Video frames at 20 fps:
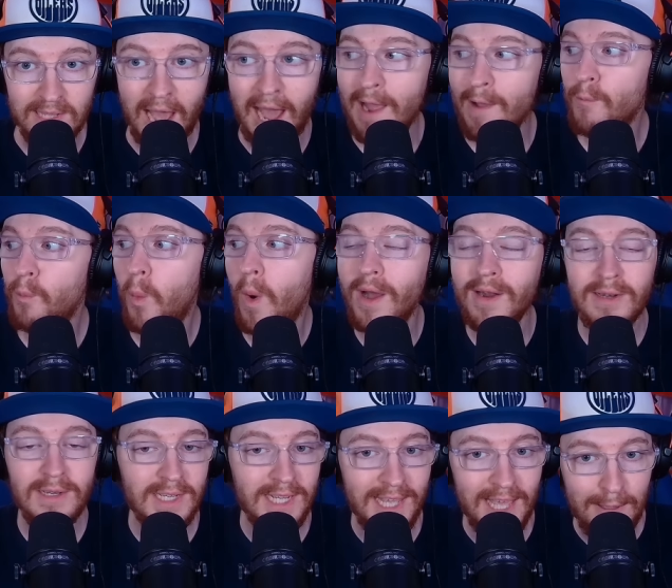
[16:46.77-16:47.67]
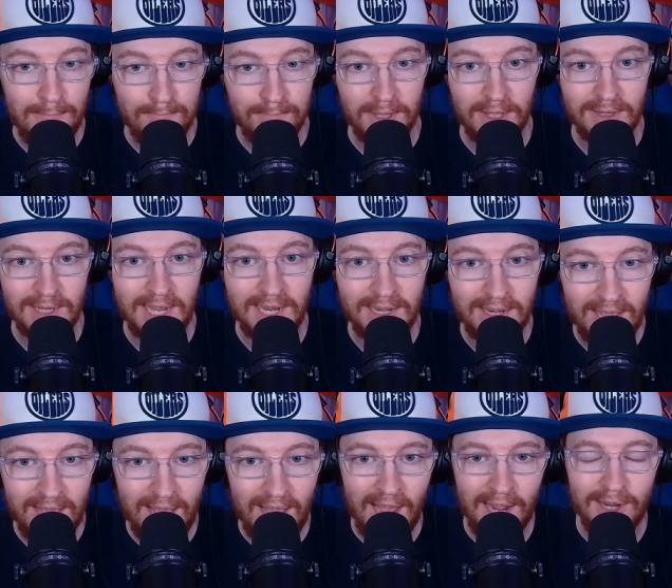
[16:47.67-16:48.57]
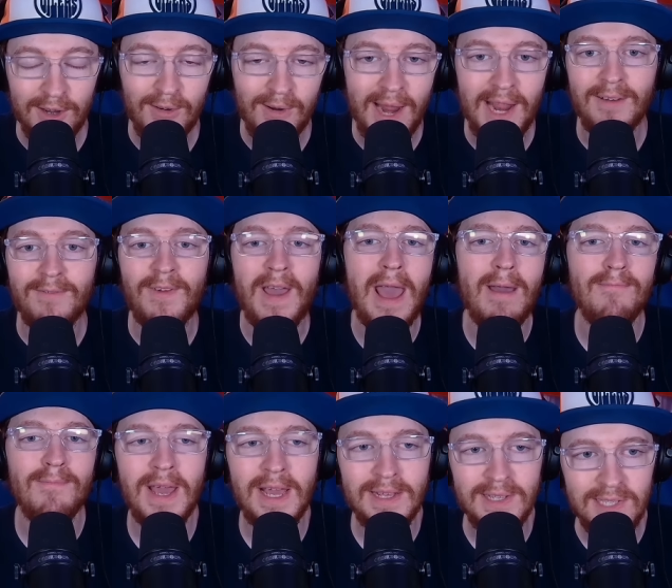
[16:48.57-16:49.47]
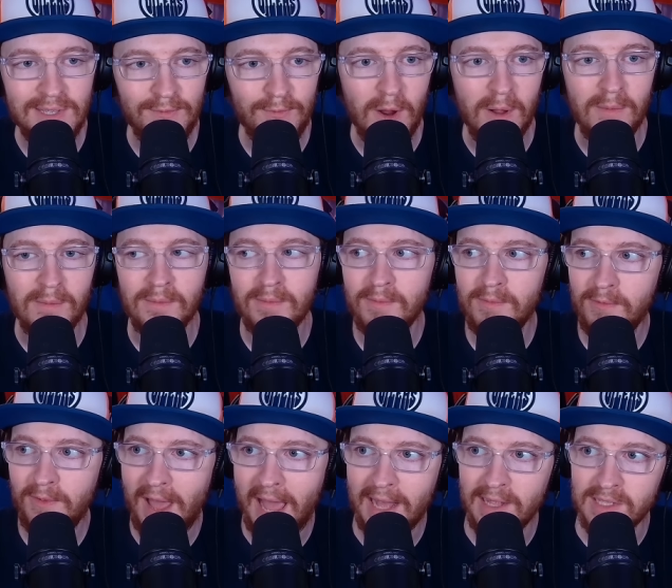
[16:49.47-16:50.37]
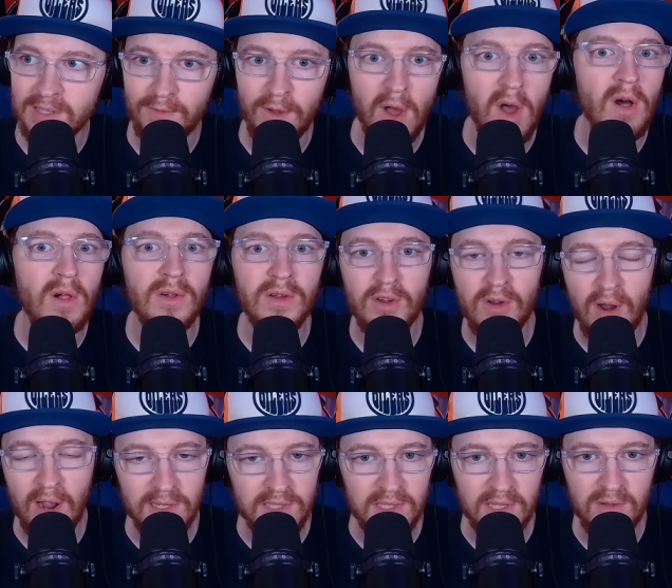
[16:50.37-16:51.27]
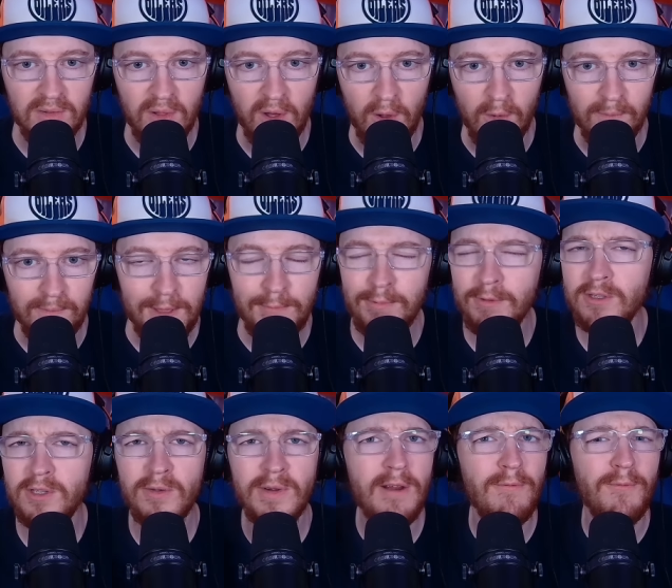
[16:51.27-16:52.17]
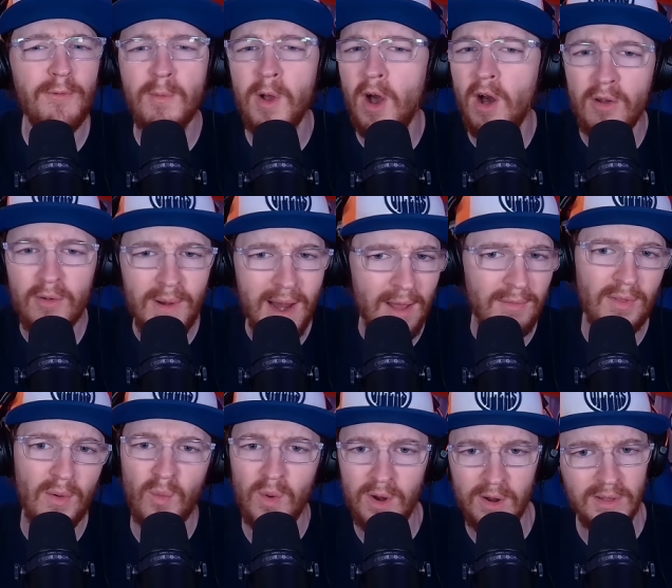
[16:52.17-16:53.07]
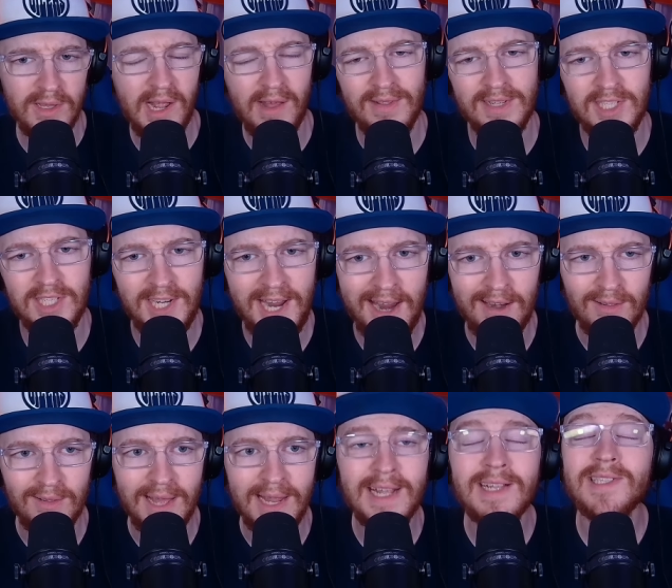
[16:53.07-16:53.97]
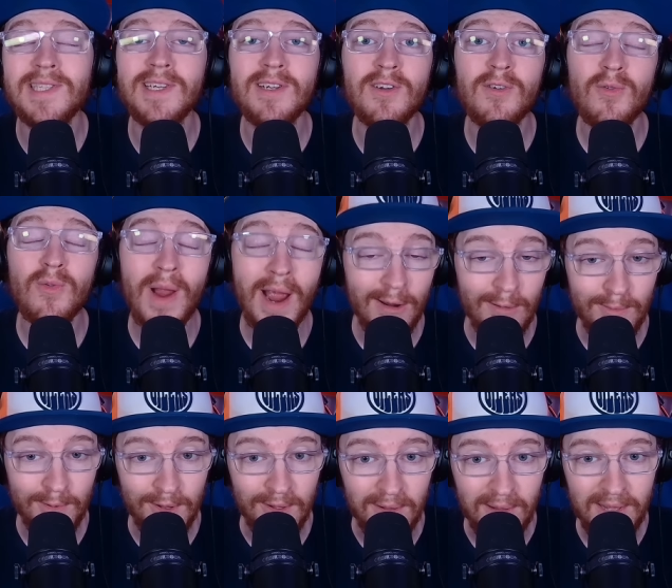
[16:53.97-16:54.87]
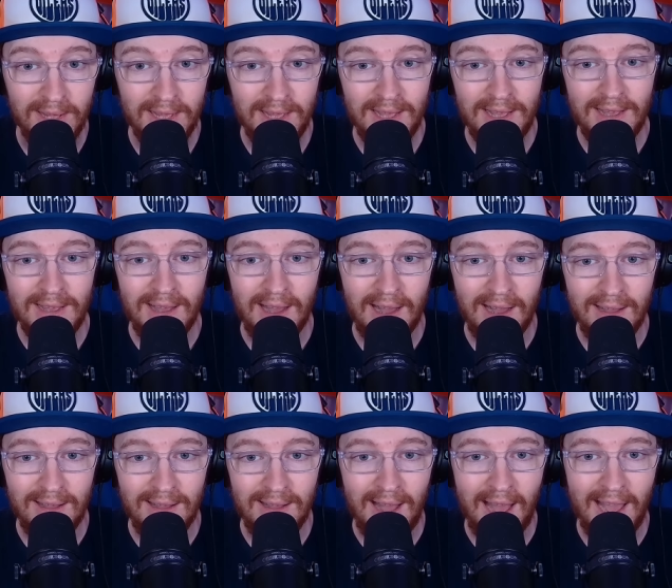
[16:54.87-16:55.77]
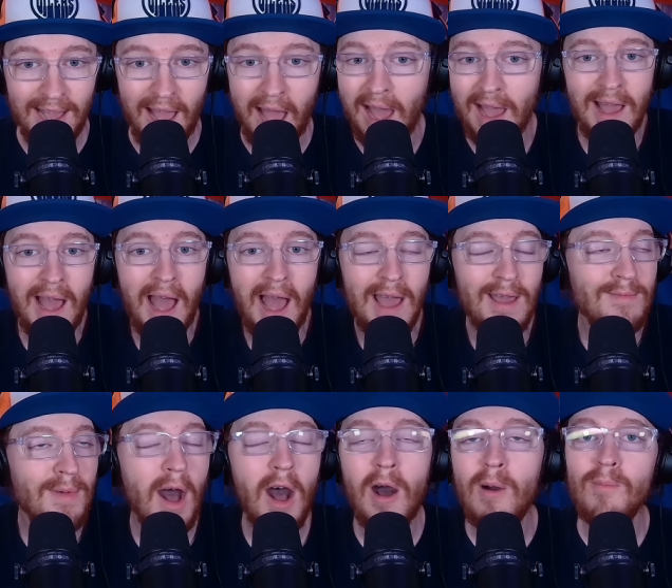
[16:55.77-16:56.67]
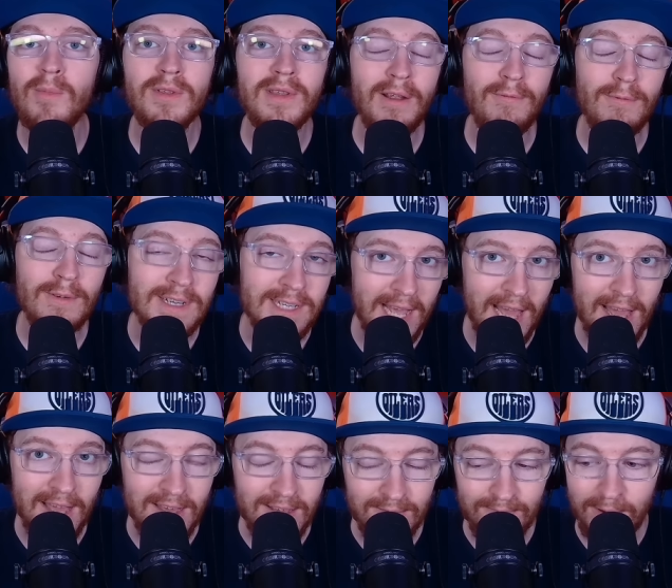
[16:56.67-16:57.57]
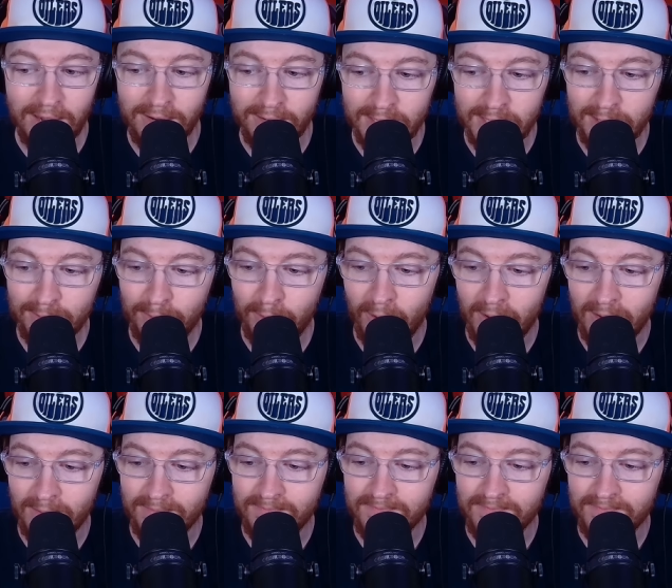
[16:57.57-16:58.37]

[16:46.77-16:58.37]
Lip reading: I want to keep building a great fan base from fans of all across the globe. People tune in from all around the world on this channel, and it's incredible. I am humbled every day by your support.